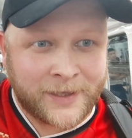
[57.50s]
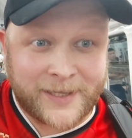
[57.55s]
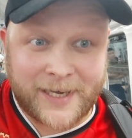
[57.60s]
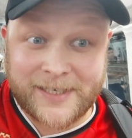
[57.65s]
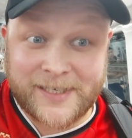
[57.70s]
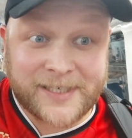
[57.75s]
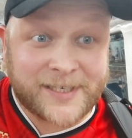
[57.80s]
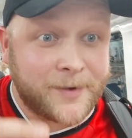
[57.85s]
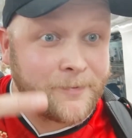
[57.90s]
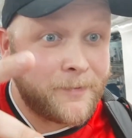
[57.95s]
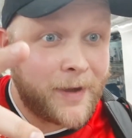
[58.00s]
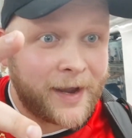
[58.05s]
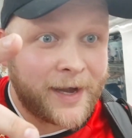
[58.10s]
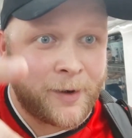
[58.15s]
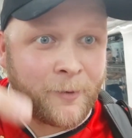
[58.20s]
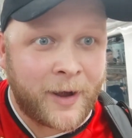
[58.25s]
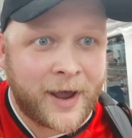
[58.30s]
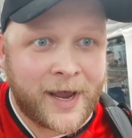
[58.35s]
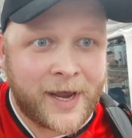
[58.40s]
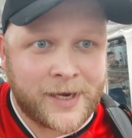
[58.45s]
This is in
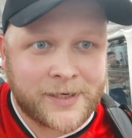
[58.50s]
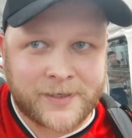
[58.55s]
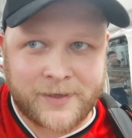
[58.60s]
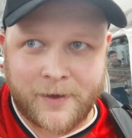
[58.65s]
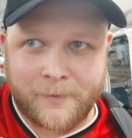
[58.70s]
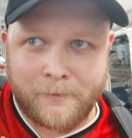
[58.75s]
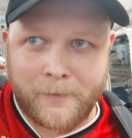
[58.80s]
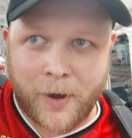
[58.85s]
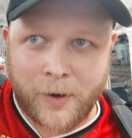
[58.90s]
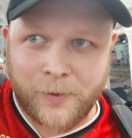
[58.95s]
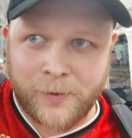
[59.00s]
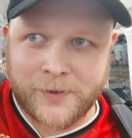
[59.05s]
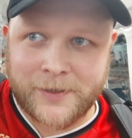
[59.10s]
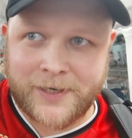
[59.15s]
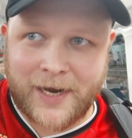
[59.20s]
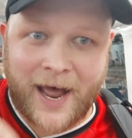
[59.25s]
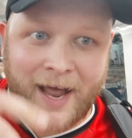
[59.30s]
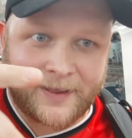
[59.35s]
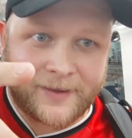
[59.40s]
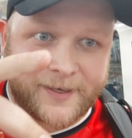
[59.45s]
many ways the most
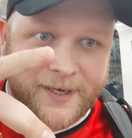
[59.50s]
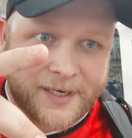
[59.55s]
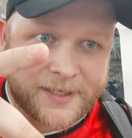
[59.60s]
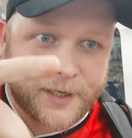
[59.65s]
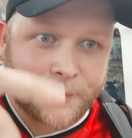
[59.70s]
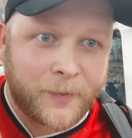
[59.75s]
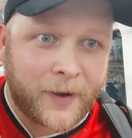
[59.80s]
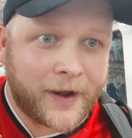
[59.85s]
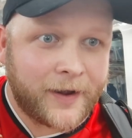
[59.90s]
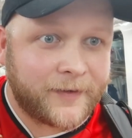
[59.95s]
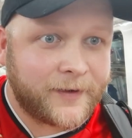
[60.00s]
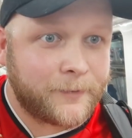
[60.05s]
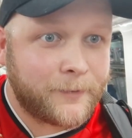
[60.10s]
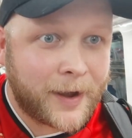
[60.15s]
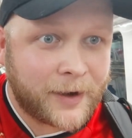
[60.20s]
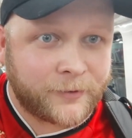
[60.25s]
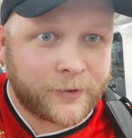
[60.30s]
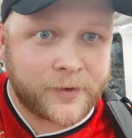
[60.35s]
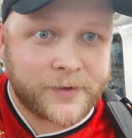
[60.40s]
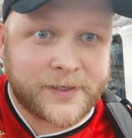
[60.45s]
anticipated
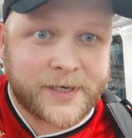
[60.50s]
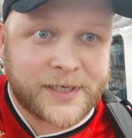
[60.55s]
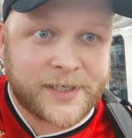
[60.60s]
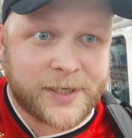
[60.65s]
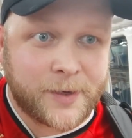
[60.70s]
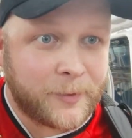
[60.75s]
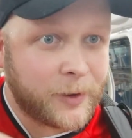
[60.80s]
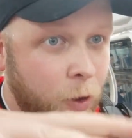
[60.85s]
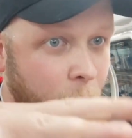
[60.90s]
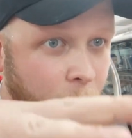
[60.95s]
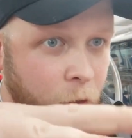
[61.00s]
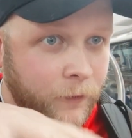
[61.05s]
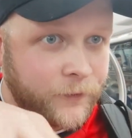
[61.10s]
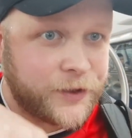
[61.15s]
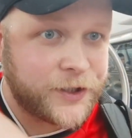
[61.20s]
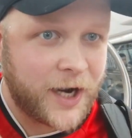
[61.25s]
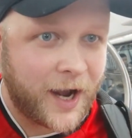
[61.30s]
metro system in all of